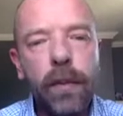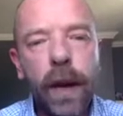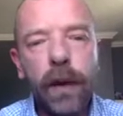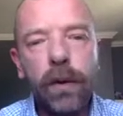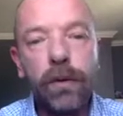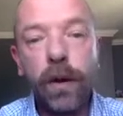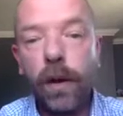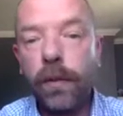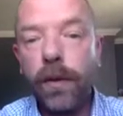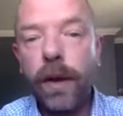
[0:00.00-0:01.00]
by whole
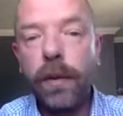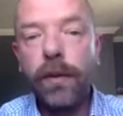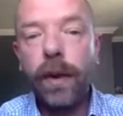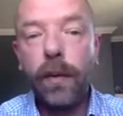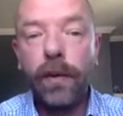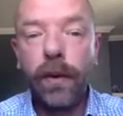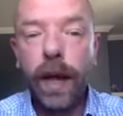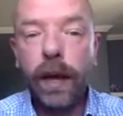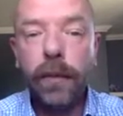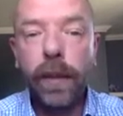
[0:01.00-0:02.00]
genome sequence, and it was
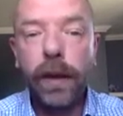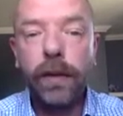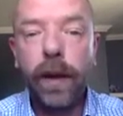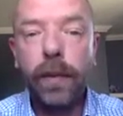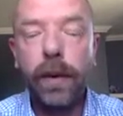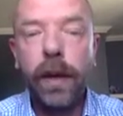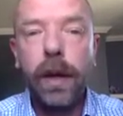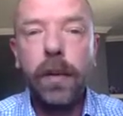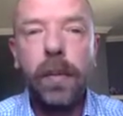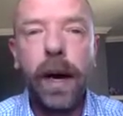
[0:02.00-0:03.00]
not picked up
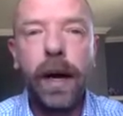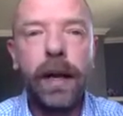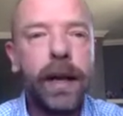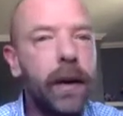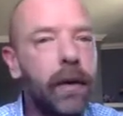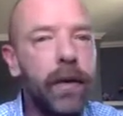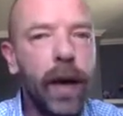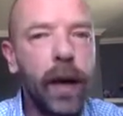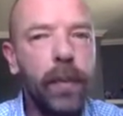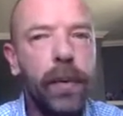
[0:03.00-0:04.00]
by
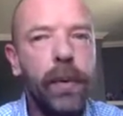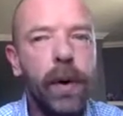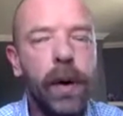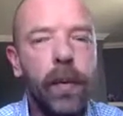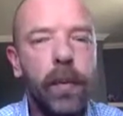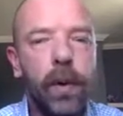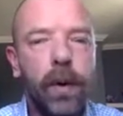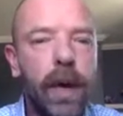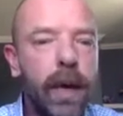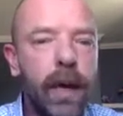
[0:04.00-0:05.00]
karyotype
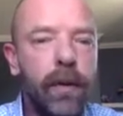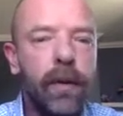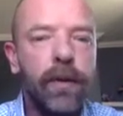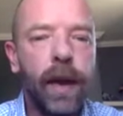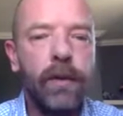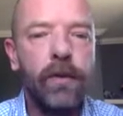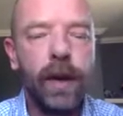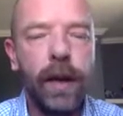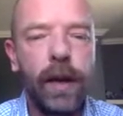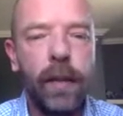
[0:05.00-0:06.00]
or any other
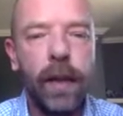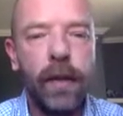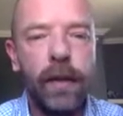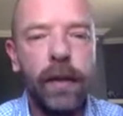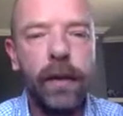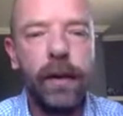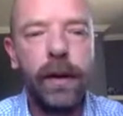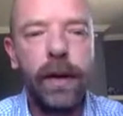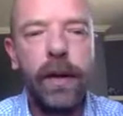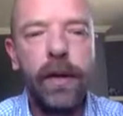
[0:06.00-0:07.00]
cytogenetic method
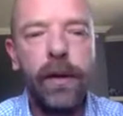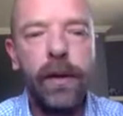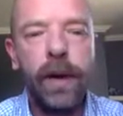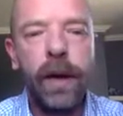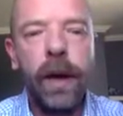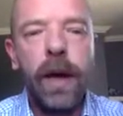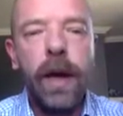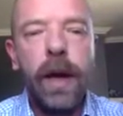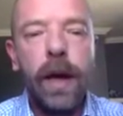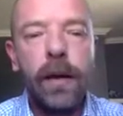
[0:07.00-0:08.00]
either.
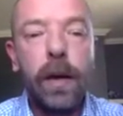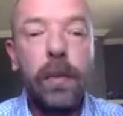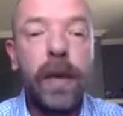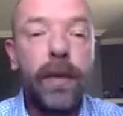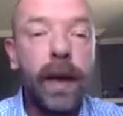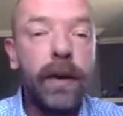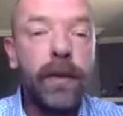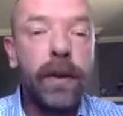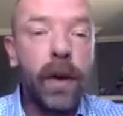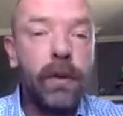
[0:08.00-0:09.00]
And PTEN
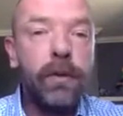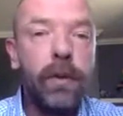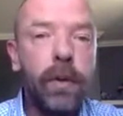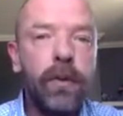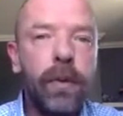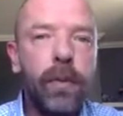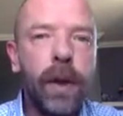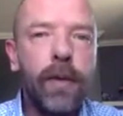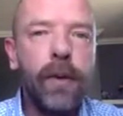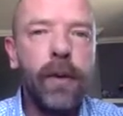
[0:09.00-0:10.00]
is a known tumor
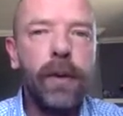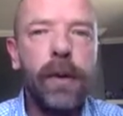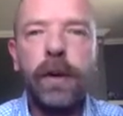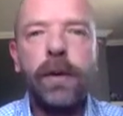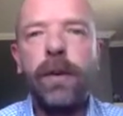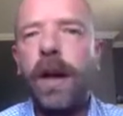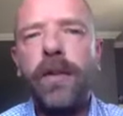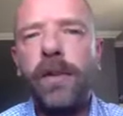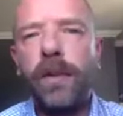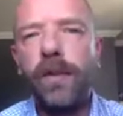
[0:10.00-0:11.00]
suppressor, and there are
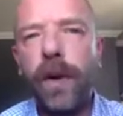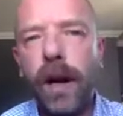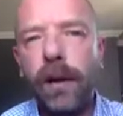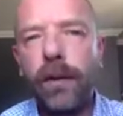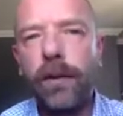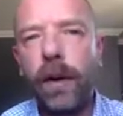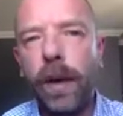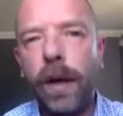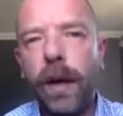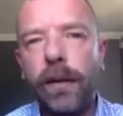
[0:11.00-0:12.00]
dozens of trials
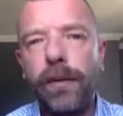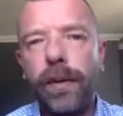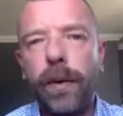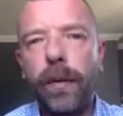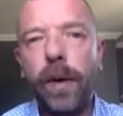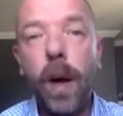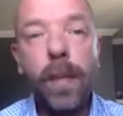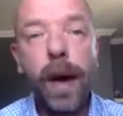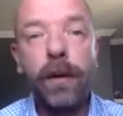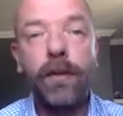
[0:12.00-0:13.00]
going on for
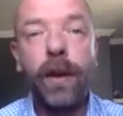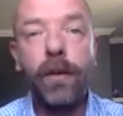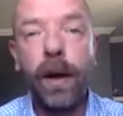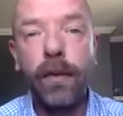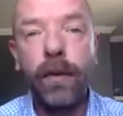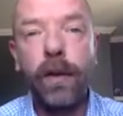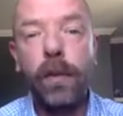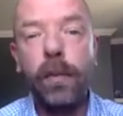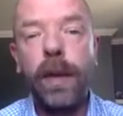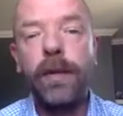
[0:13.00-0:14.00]
compounds that
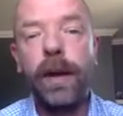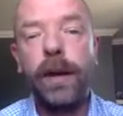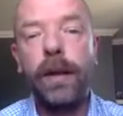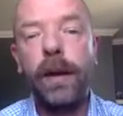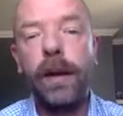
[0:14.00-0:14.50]
rescue PTEN